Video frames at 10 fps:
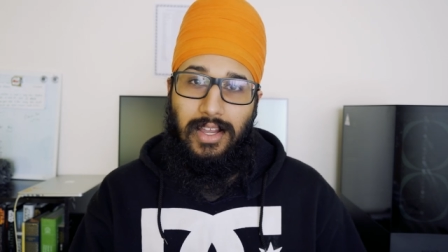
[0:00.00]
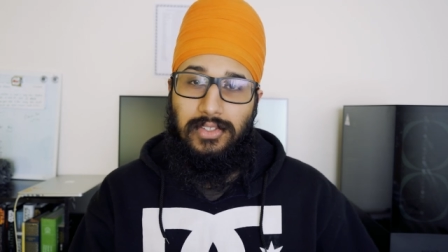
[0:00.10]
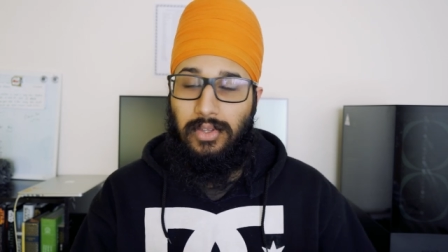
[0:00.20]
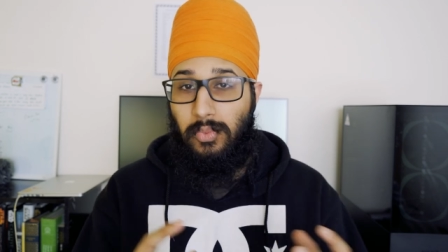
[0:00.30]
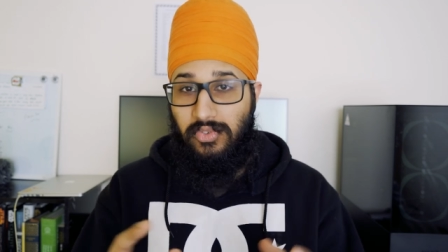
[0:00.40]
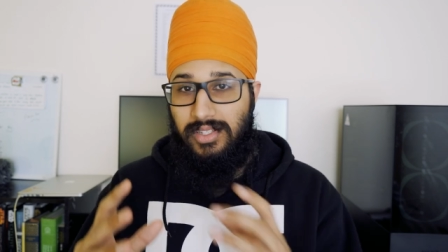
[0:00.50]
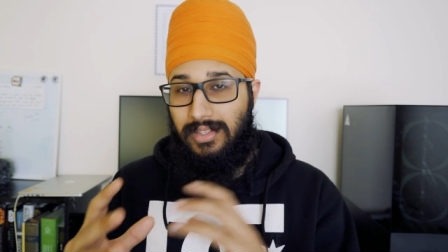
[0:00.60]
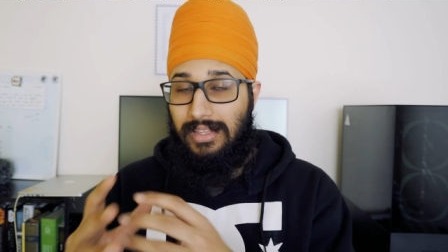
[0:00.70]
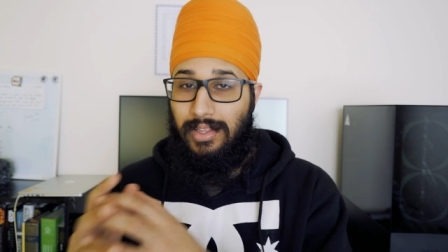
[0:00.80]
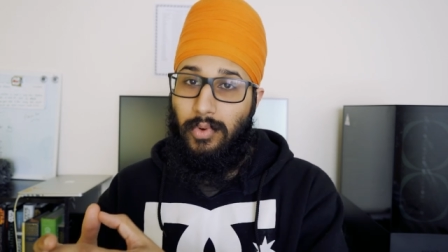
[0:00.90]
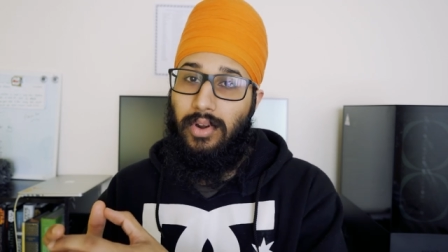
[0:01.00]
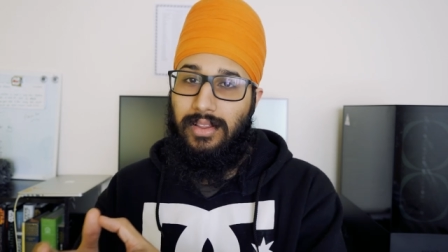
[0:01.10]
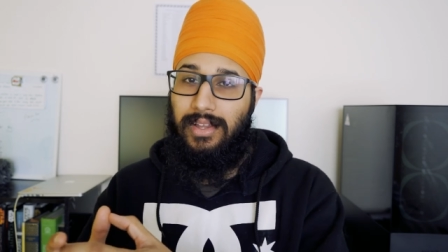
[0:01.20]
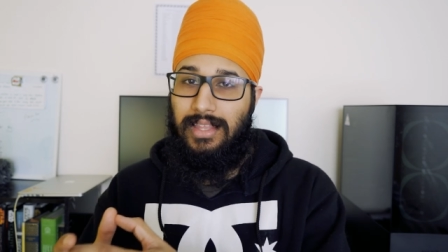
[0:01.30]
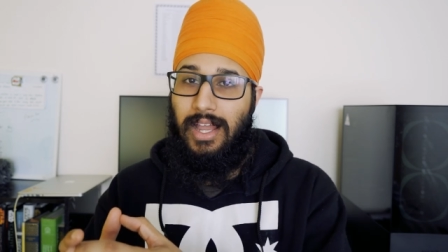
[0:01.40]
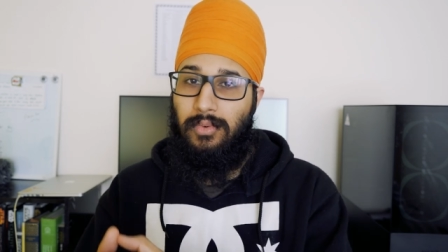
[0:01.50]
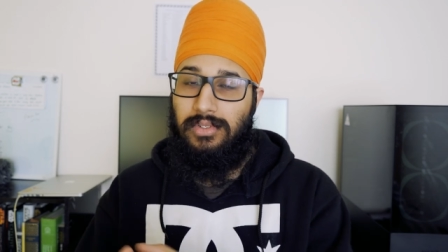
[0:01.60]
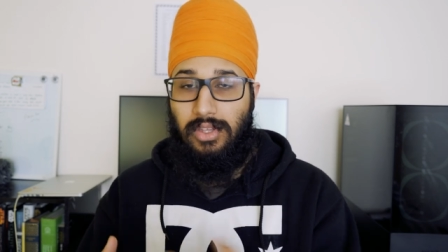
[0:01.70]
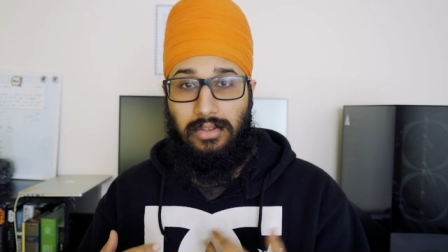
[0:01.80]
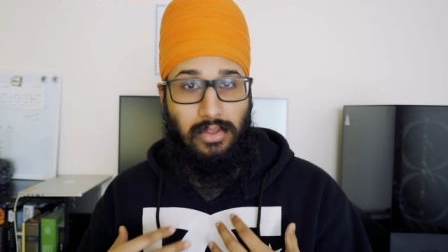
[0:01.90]
So the reason that they wrote it like that
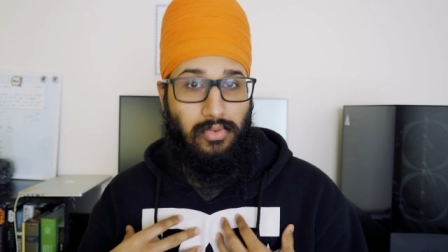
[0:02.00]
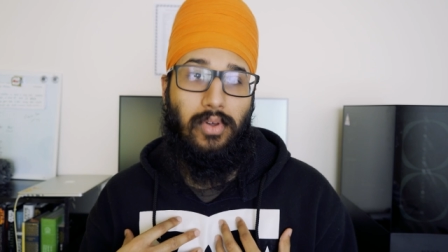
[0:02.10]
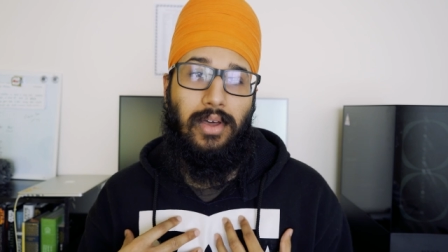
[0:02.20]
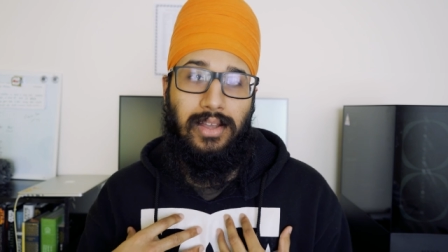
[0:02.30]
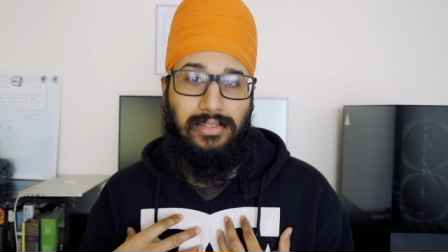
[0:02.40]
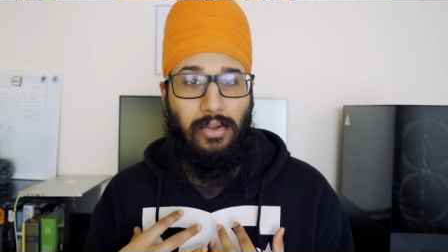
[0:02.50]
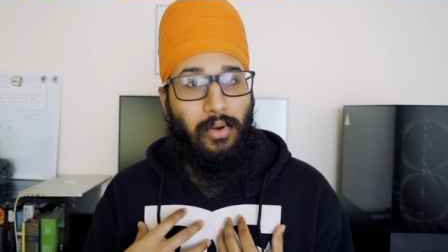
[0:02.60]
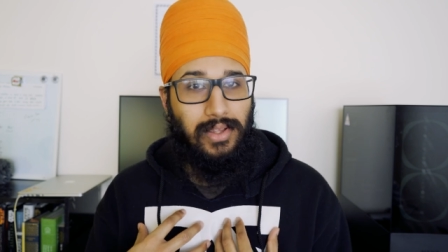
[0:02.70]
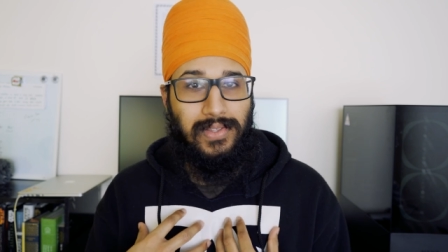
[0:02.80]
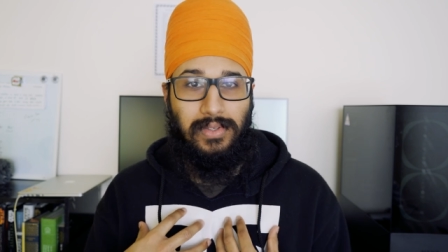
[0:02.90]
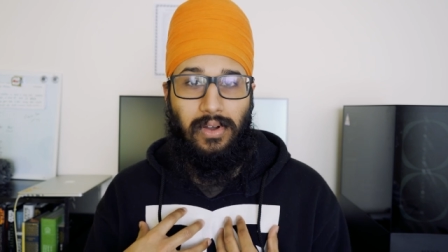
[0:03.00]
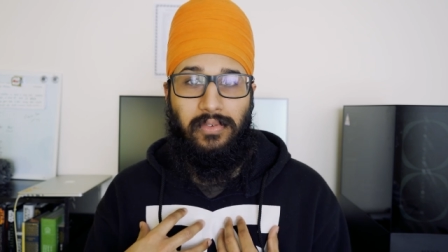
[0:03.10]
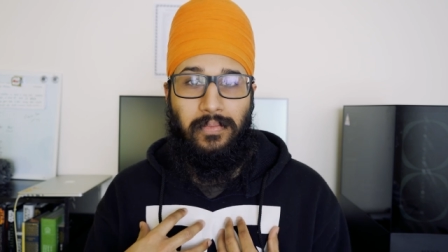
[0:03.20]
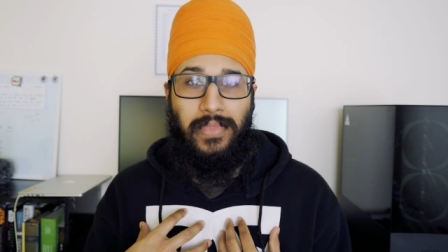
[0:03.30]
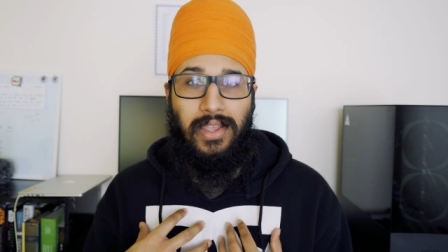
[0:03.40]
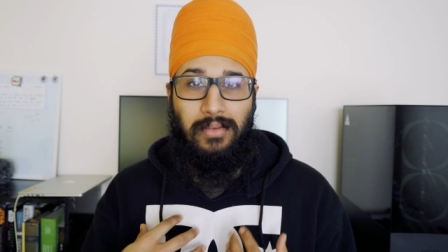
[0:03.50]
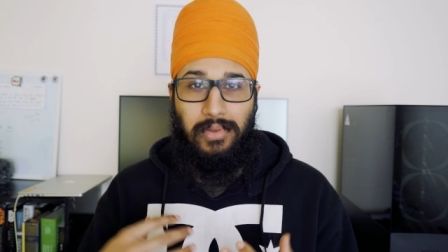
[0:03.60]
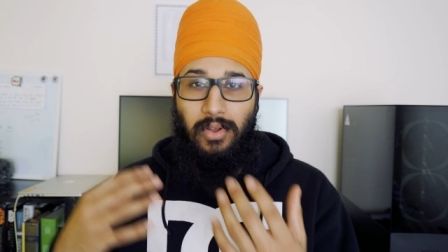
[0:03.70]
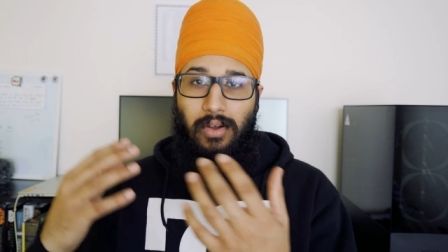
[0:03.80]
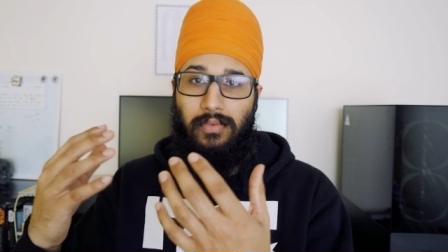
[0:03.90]
was to throw the audience off,
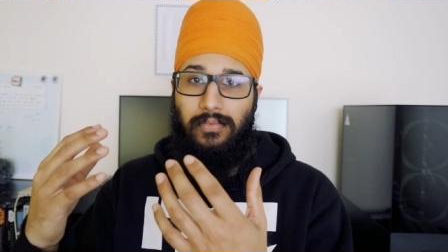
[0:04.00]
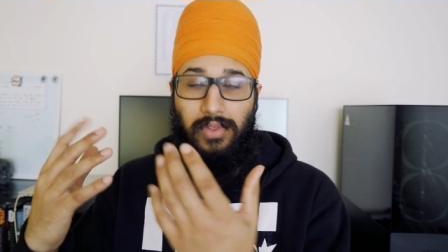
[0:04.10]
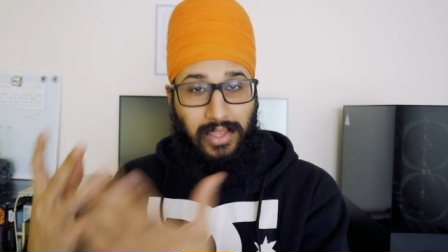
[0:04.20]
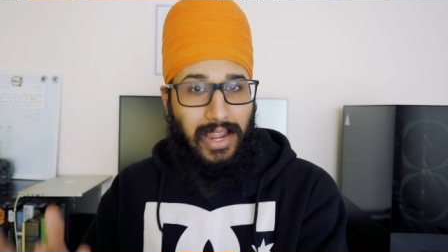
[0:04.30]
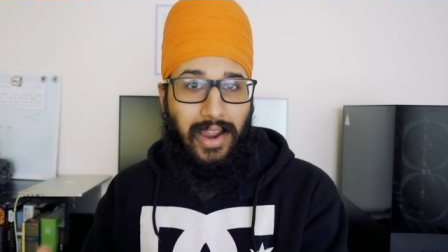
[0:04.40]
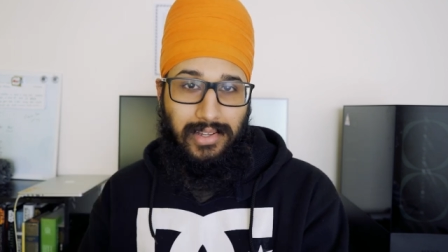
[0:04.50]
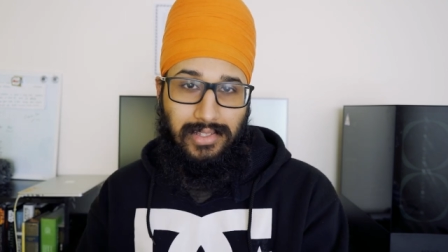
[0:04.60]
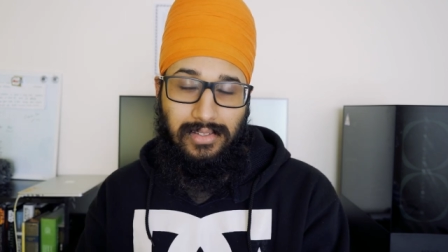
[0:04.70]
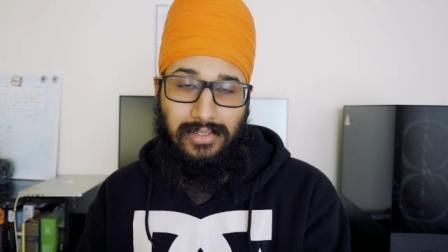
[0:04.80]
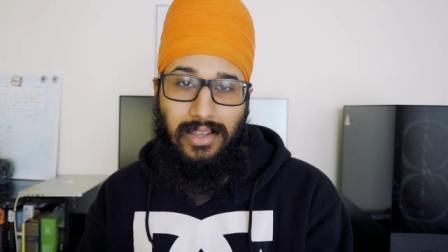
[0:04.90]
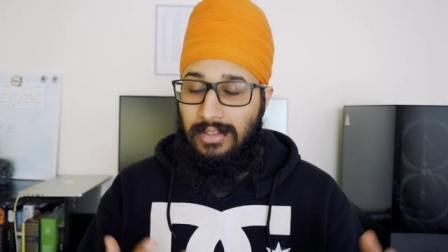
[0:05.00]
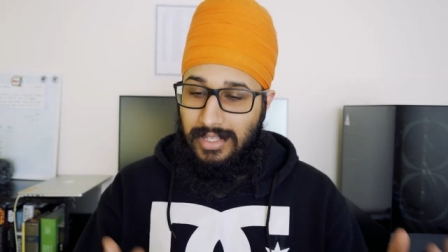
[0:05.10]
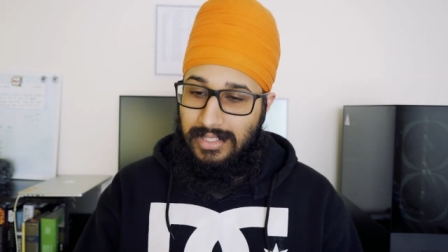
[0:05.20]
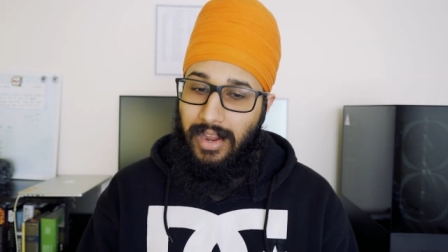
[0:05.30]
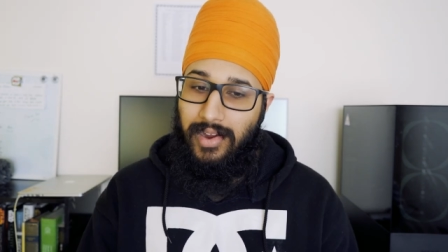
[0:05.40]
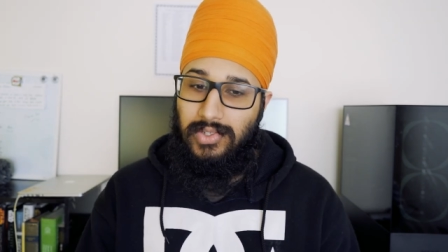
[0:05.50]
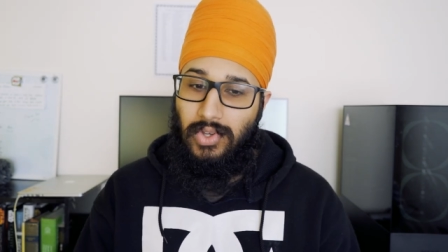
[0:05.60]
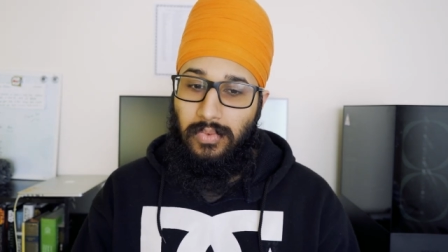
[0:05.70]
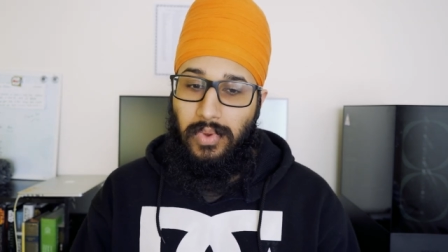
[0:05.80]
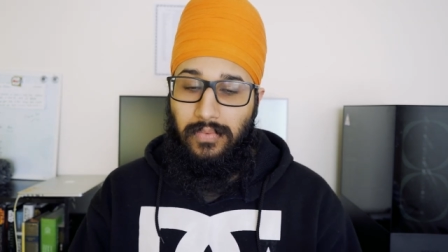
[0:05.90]
but not for the characters. This carries
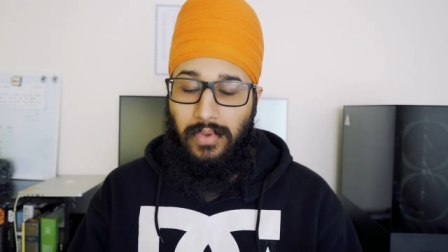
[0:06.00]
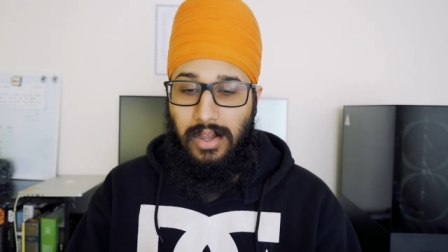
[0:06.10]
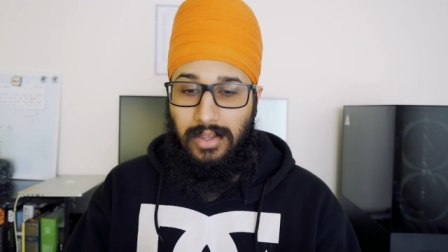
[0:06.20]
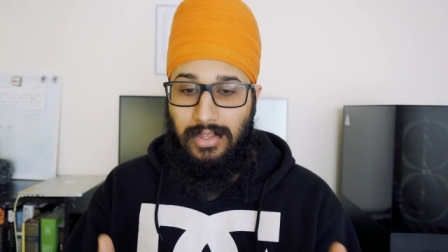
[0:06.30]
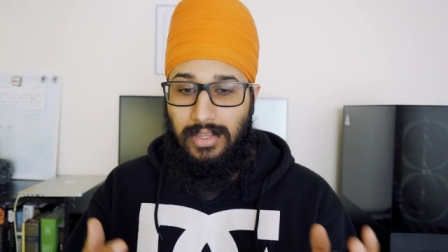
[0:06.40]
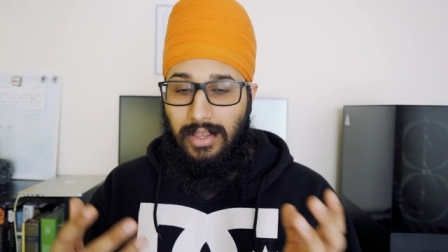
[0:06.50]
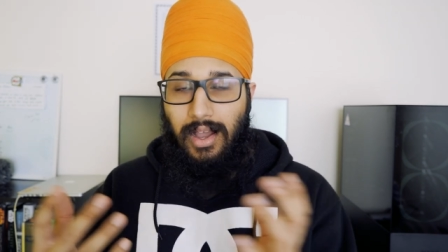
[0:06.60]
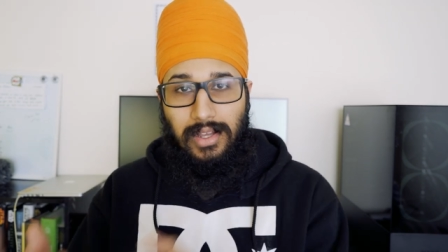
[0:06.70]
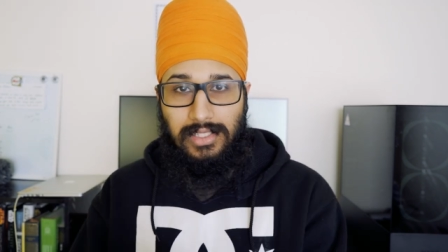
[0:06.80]
on with the